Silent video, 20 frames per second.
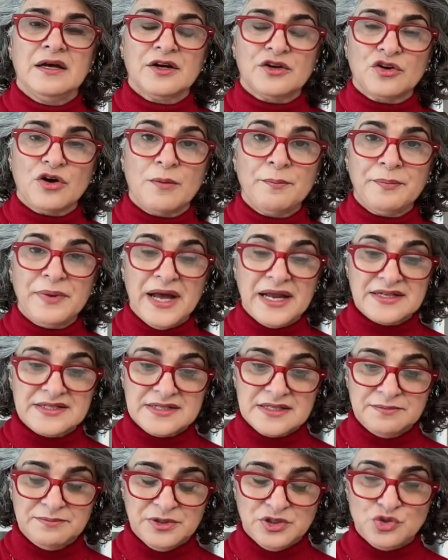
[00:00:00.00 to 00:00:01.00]

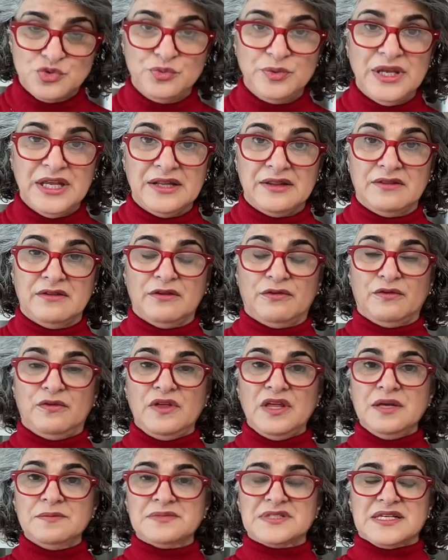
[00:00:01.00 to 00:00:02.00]
comparison between the
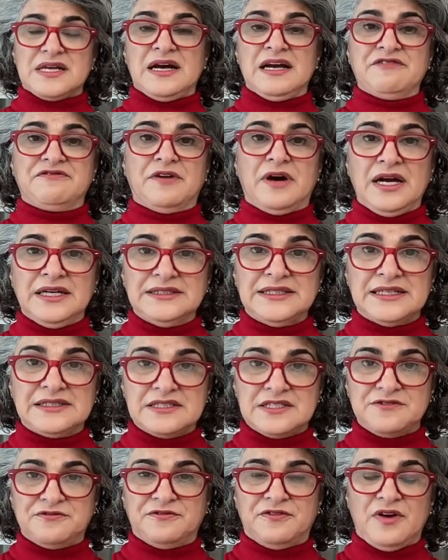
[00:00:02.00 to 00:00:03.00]
themes I've
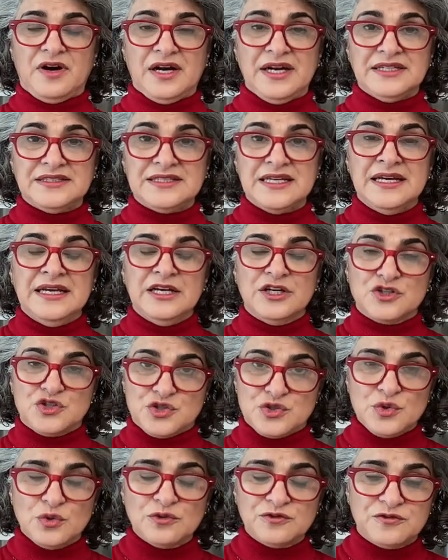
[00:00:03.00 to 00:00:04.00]
identified
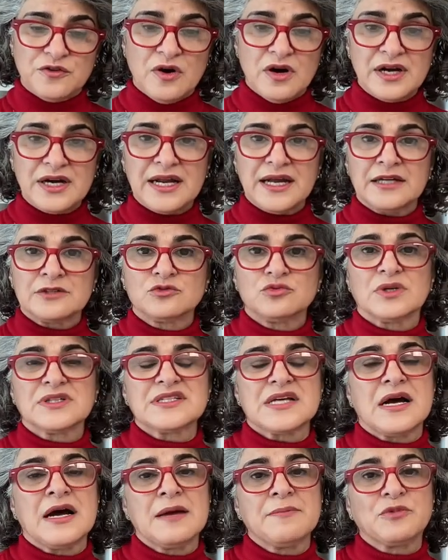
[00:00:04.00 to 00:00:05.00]
so far and what
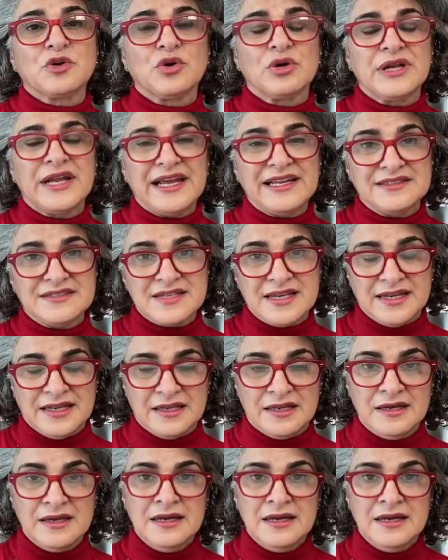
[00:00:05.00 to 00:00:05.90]
I'm collecting